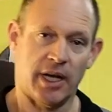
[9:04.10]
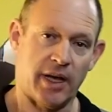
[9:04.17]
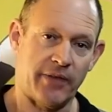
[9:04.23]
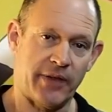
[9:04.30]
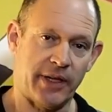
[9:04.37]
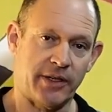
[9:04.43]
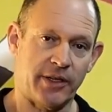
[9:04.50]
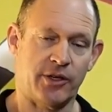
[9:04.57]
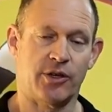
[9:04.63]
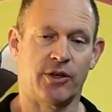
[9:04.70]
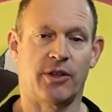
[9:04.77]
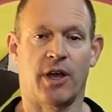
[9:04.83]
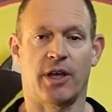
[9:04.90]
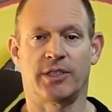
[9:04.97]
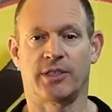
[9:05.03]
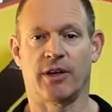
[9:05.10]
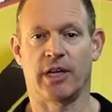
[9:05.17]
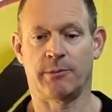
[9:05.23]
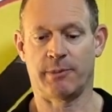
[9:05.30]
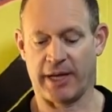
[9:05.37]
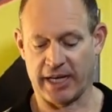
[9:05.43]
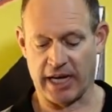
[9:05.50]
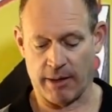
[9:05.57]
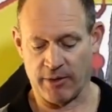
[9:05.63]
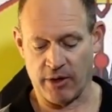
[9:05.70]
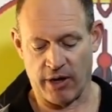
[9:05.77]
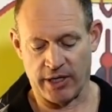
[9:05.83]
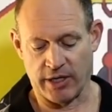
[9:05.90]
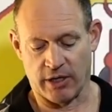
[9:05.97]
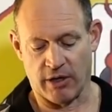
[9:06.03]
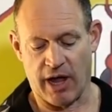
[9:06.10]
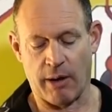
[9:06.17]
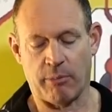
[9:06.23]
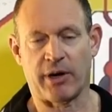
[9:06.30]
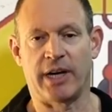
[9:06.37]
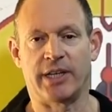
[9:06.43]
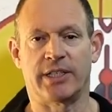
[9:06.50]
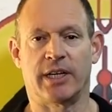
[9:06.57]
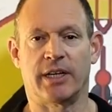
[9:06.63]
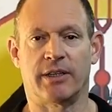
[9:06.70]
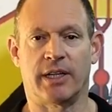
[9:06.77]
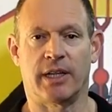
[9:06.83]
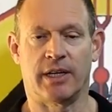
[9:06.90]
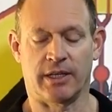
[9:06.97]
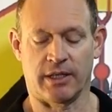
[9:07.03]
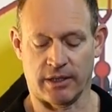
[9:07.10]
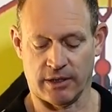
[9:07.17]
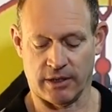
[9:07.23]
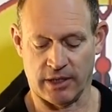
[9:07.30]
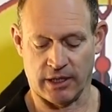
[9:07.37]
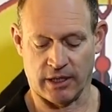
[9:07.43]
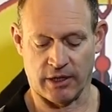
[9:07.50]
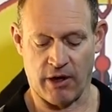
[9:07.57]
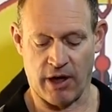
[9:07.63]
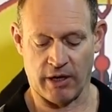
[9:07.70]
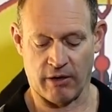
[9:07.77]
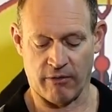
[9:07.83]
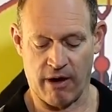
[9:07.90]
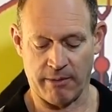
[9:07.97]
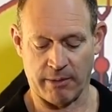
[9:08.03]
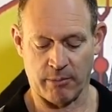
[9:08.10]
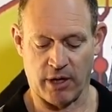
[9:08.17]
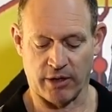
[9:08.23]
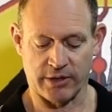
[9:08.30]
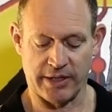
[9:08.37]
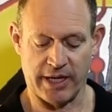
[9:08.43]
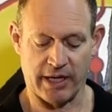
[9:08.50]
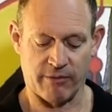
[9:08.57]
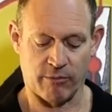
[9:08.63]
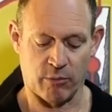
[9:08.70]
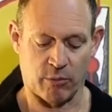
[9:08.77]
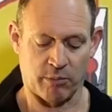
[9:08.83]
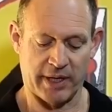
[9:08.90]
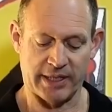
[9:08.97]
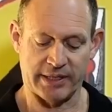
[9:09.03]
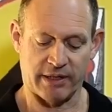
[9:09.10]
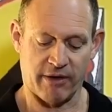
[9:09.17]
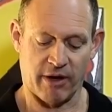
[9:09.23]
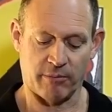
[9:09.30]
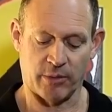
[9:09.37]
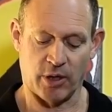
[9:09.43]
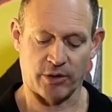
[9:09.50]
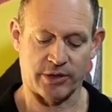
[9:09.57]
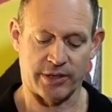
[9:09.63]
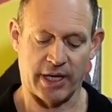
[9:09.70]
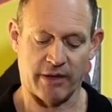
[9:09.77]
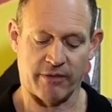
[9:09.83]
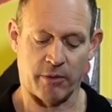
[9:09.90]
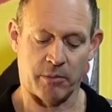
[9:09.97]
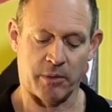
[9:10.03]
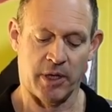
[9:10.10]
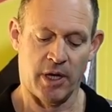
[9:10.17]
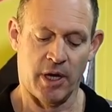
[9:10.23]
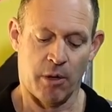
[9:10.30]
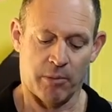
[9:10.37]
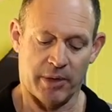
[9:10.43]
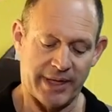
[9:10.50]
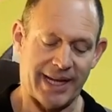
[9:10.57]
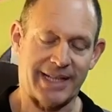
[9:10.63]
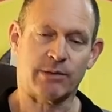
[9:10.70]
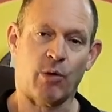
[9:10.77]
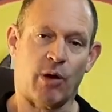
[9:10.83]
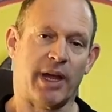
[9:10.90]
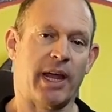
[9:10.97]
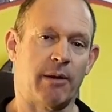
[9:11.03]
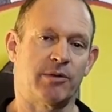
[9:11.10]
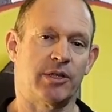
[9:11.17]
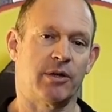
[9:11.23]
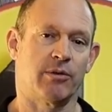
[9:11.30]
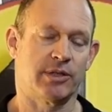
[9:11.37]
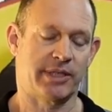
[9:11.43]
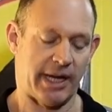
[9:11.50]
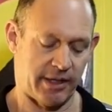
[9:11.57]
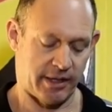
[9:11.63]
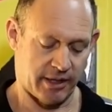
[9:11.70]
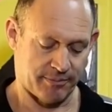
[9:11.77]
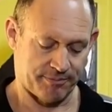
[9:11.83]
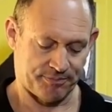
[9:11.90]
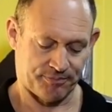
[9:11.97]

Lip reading: and then you do those sides back up. They're only light pressure. They're little nylon rubbing blocks in the end of them, or plastic rubbing blocks in the end of them. But that's what keeps it all centered.